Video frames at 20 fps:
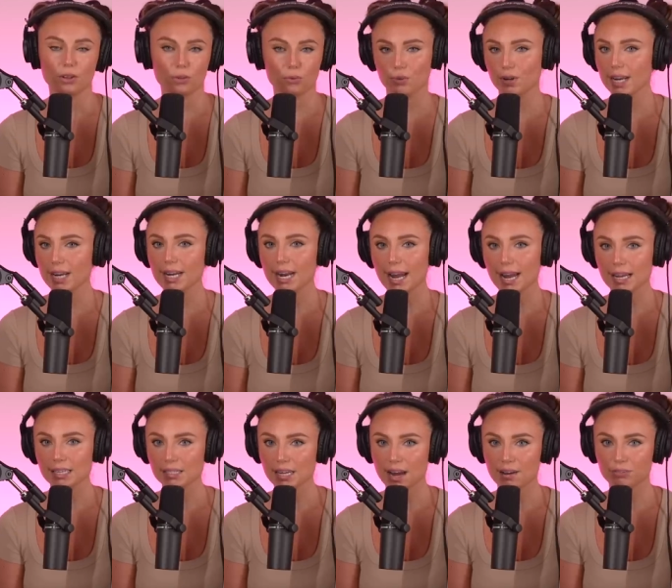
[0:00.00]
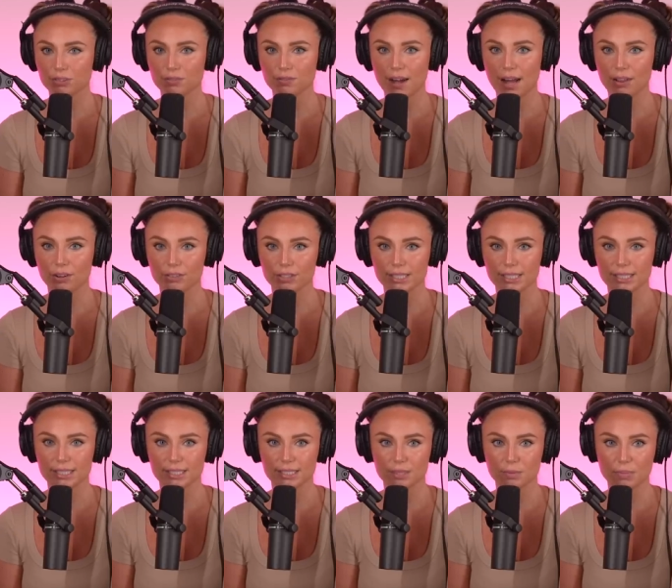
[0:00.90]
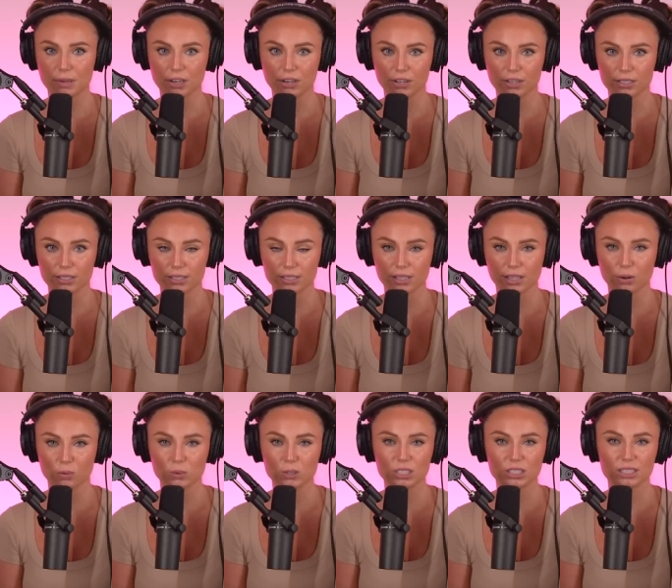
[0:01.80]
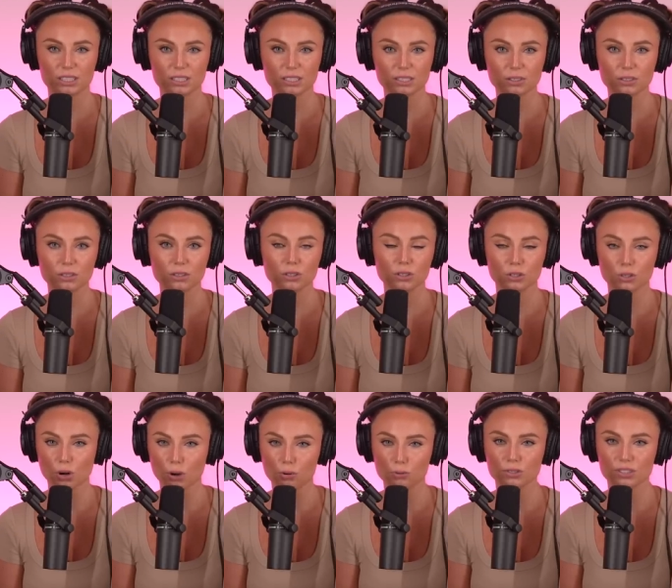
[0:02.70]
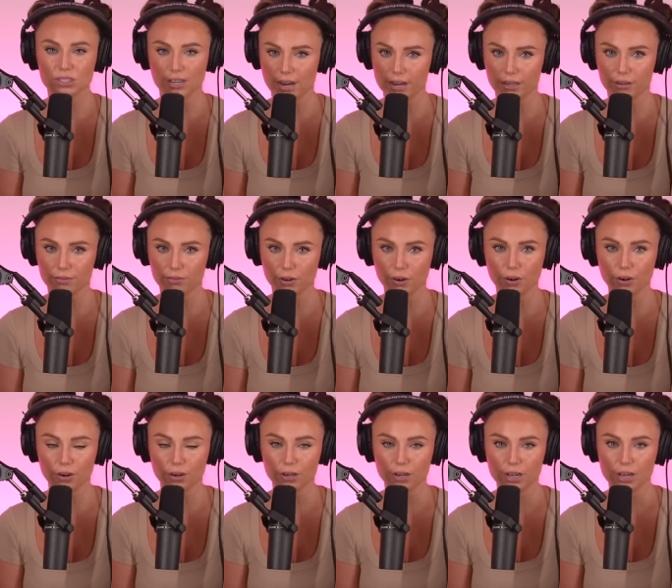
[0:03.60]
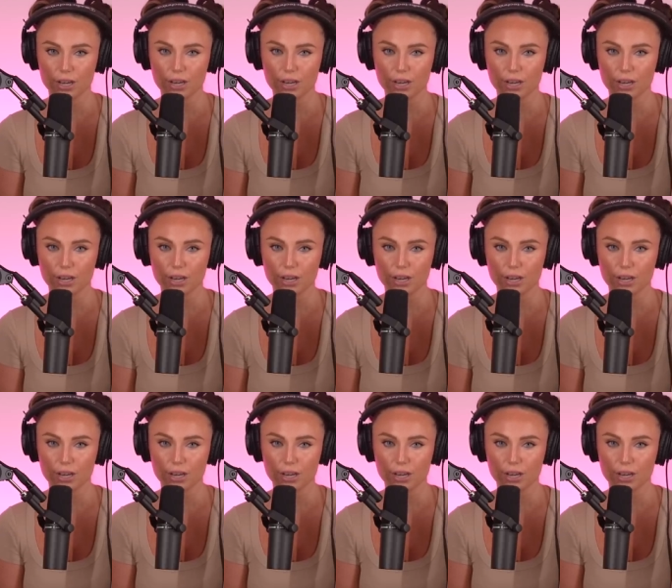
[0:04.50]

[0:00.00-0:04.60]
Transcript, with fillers: Three days after Valiree's disappearance, there was still no sign of her.